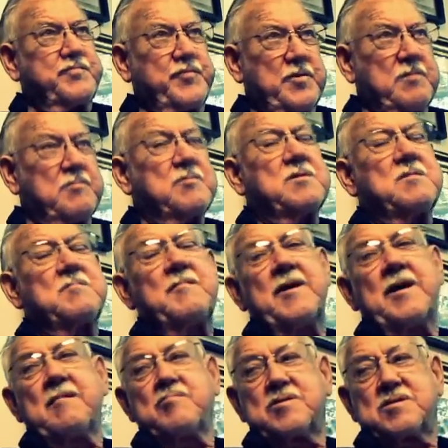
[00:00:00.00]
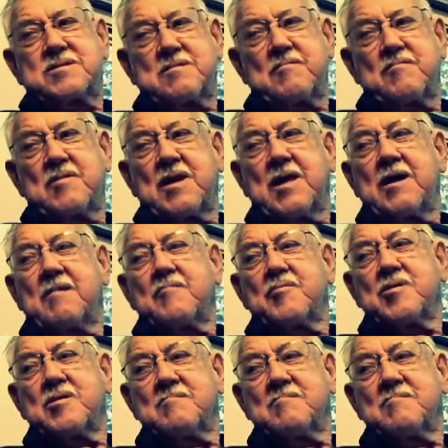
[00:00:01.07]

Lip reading: Free Will Baptist over Lyman.